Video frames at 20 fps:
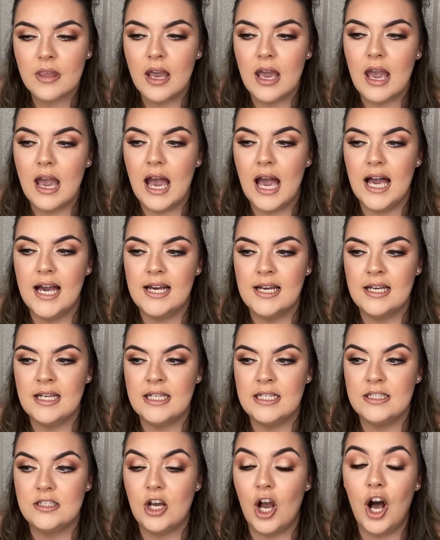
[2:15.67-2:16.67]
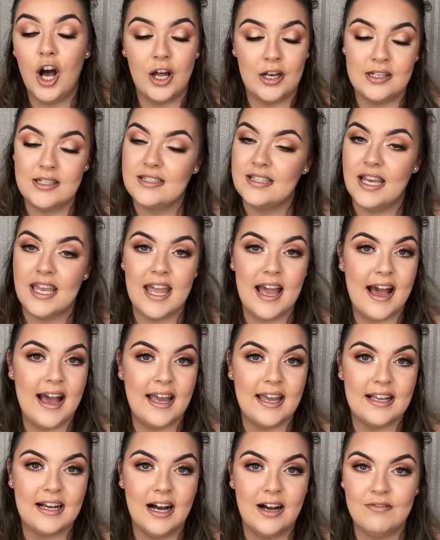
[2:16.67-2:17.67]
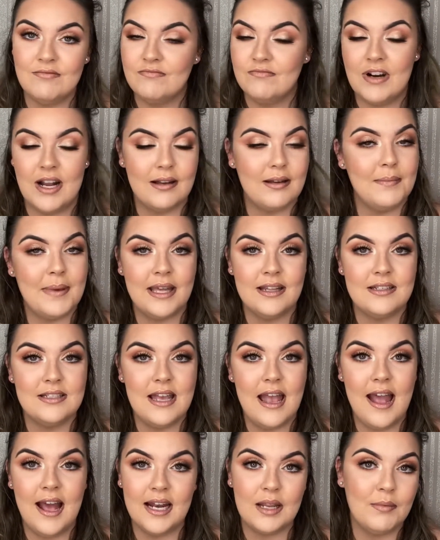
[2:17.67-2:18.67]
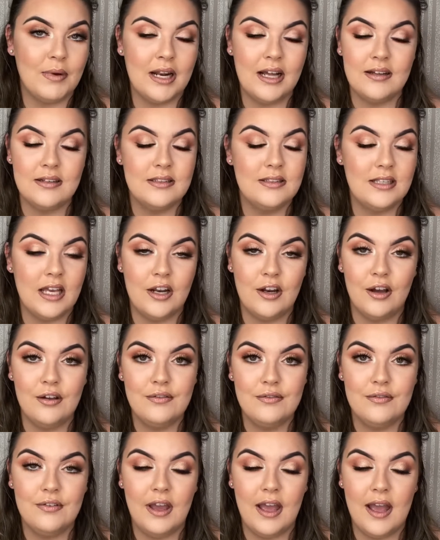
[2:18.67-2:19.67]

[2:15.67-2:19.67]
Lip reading: and honestly I can't recommend anyone else enough.